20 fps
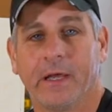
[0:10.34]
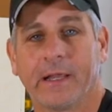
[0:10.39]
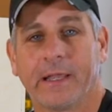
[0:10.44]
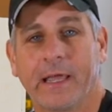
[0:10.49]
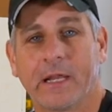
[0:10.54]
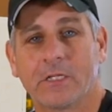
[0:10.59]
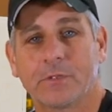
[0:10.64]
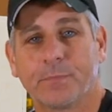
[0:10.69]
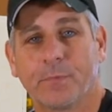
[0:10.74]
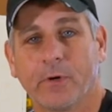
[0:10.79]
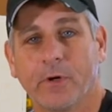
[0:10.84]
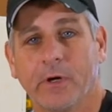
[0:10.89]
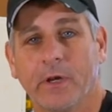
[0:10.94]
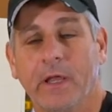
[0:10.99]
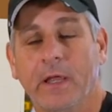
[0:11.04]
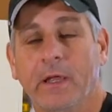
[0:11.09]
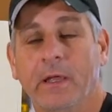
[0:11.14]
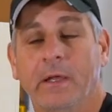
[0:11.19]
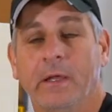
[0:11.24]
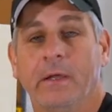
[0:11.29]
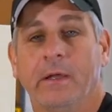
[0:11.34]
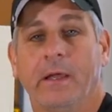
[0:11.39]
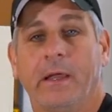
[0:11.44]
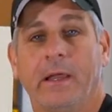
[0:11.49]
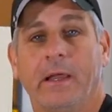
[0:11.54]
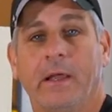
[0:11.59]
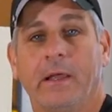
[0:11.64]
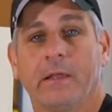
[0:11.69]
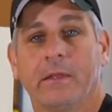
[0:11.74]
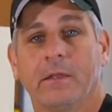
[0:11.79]
Gettysburg.
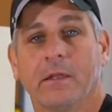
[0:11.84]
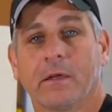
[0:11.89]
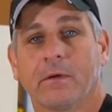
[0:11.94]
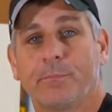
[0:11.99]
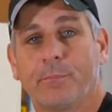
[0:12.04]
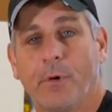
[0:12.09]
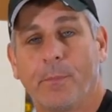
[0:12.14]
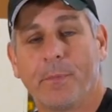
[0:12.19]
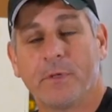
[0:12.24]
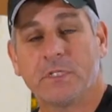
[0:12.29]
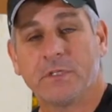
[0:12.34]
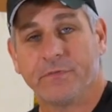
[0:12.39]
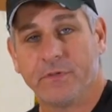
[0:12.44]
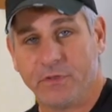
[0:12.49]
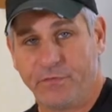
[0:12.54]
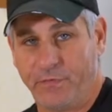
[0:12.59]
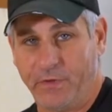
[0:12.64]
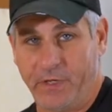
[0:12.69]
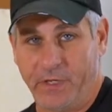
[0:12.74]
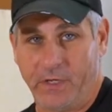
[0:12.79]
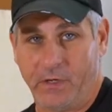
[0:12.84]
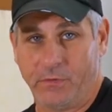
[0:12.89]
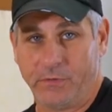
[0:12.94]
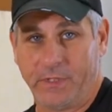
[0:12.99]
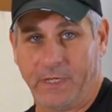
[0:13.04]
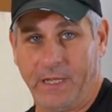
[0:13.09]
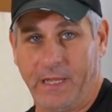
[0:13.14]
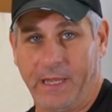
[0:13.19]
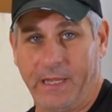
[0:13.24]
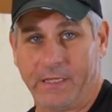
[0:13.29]
And the purpose of this video
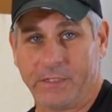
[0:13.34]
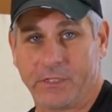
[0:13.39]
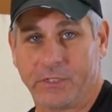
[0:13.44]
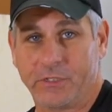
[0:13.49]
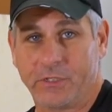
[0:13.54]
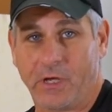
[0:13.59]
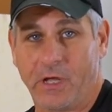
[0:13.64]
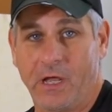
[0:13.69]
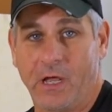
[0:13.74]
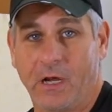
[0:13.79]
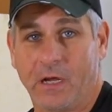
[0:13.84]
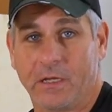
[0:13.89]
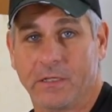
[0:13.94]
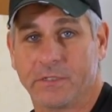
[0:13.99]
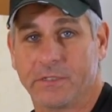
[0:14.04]
today is to talk,